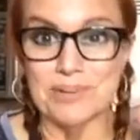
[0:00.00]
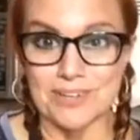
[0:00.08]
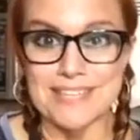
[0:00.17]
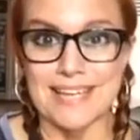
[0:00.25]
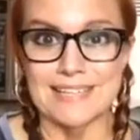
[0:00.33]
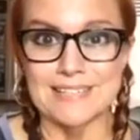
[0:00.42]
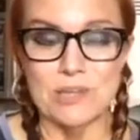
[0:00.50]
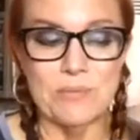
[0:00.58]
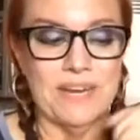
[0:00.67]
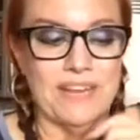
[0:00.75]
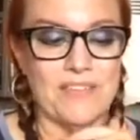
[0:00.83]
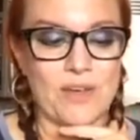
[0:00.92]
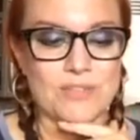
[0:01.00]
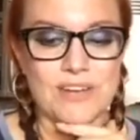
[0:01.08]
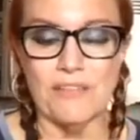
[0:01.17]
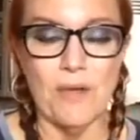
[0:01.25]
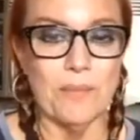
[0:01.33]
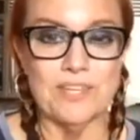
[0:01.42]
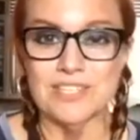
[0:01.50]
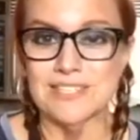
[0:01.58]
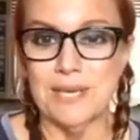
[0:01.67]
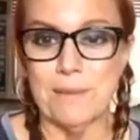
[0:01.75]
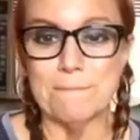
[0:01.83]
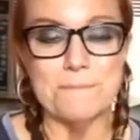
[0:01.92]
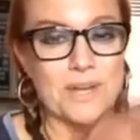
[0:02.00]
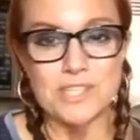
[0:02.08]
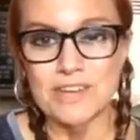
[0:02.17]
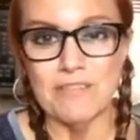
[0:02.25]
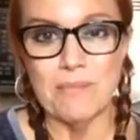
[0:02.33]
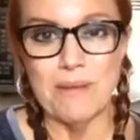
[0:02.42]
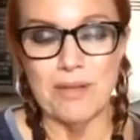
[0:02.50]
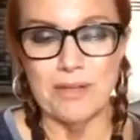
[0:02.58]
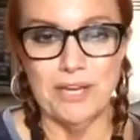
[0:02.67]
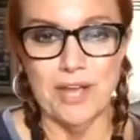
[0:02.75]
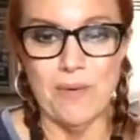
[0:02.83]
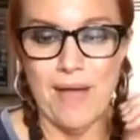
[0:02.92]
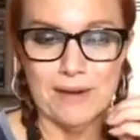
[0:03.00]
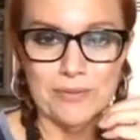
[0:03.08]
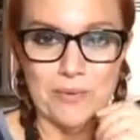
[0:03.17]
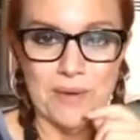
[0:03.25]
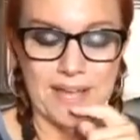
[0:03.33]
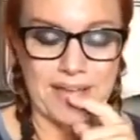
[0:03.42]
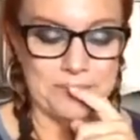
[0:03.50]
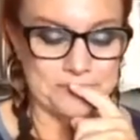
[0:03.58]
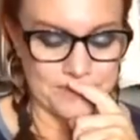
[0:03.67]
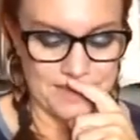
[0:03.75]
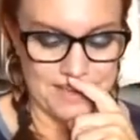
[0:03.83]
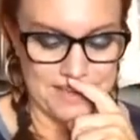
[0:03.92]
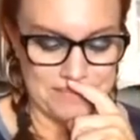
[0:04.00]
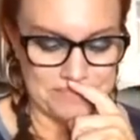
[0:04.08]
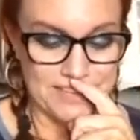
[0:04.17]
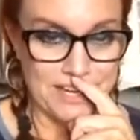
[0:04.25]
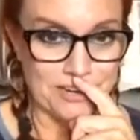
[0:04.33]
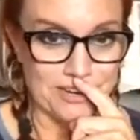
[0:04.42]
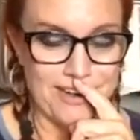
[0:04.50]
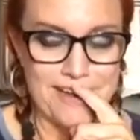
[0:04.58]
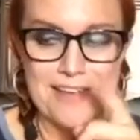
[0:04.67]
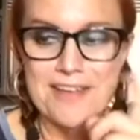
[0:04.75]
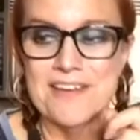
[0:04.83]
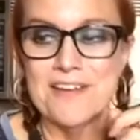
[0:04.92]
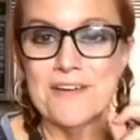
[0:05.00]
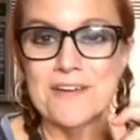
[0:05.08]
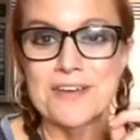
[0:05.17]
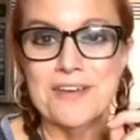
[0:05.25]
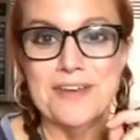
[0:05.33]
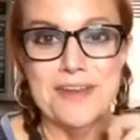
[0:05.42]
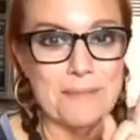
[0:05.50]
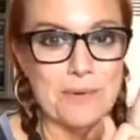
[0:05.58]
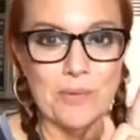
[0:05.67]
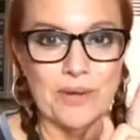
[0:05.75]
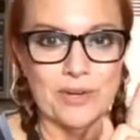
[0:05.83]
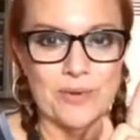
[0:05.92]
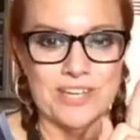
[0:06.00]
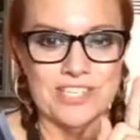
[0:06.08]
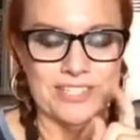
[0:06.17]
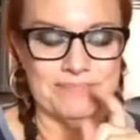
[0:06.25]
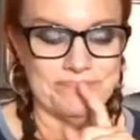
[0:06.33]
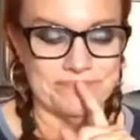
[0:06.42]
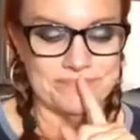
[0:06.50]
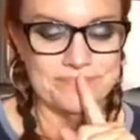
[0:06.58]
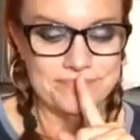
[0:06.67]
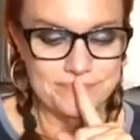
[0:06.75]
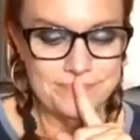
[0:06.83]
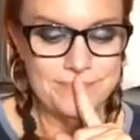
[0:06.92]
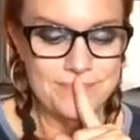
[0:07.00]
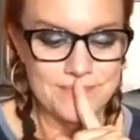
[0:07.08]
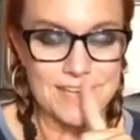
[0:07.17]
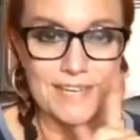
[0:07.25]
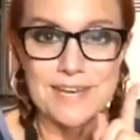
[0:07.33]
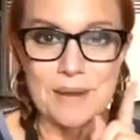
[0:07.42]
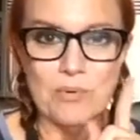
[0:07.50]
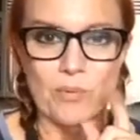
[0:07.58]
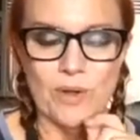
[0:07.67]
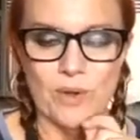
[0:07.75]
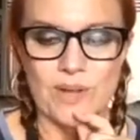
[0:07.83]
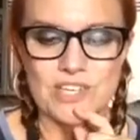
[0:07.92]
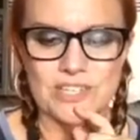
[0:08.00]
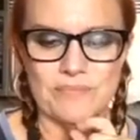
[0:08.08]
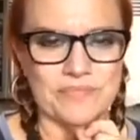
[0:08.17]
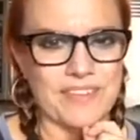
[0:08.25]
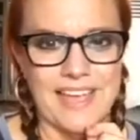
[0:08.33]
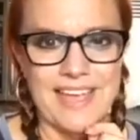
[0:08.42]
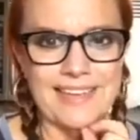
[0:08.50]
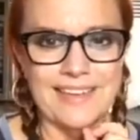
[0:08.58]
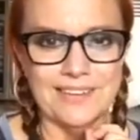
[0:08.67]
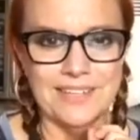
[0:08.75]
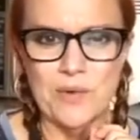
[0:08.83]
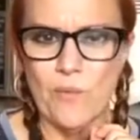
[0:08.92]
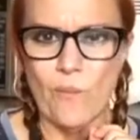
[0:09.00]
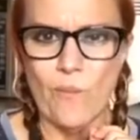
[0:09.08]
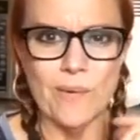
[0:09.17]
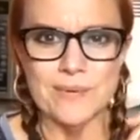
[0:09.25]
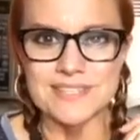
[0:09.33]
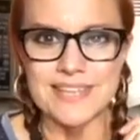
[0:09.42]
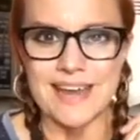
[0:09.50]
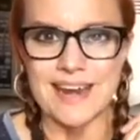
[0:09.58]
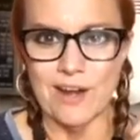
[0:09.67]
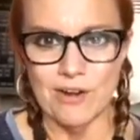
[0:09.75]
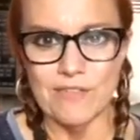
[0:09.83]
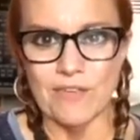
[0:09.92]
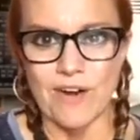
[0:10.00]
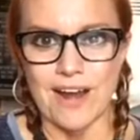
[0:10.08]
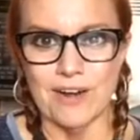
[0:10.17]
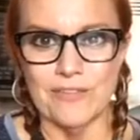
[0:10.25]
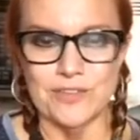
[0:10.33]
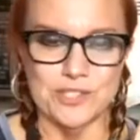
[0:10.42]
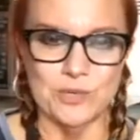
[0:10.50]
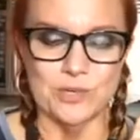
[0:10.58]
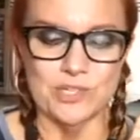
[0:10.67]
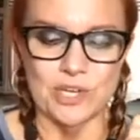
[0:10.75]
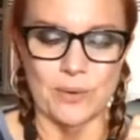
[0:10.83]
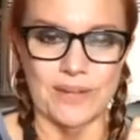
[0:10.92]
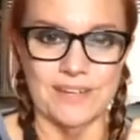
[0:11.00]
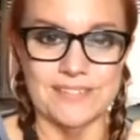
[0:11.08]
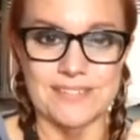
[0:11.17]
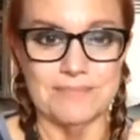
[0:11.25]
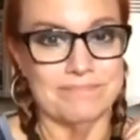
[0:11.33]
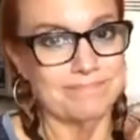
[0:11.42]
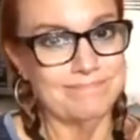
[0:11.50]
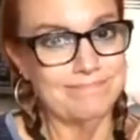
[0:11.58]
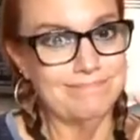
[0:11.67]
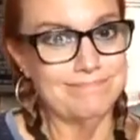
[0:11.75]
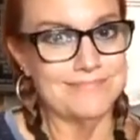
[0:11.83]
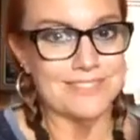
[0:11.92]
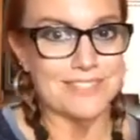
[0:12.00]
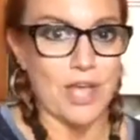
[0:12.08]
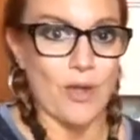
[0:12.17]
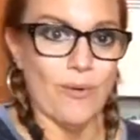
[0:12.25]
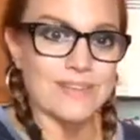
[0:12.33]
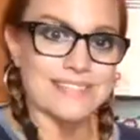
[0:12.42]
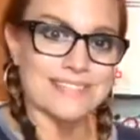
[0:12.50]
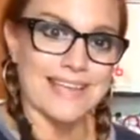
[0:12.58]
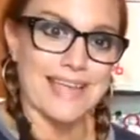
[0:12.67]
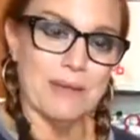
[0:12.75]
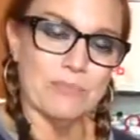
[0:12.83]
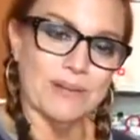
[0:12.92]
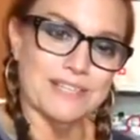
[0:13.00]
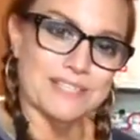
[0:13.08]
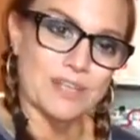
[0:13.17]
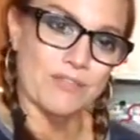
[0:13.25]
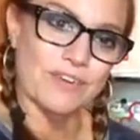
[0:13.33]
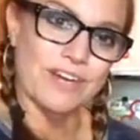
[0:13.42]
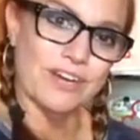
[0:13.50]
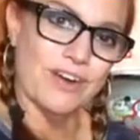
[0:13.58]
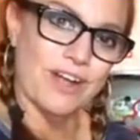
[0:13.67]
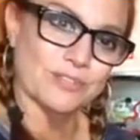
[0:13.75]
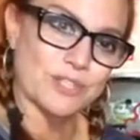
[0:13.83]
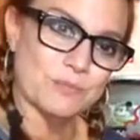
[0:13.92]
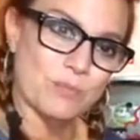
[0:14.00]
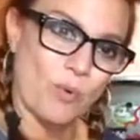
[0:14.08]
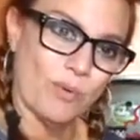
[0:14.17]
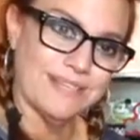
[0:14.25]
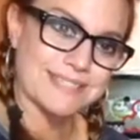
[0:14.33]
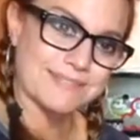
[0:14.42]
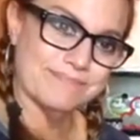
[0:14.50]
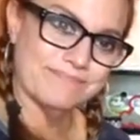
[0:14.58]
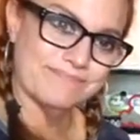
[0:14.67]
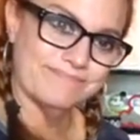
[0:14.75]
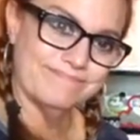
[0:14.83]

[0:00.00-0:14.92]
Because I get so many of those. And I thought we'd just get a bunch of them, uh, you know, out of the way um, here. Number one question. Number one question. Hey, Kelly, what was that air fryer that you were showing us? So since I can't bring this over here, I'll just point.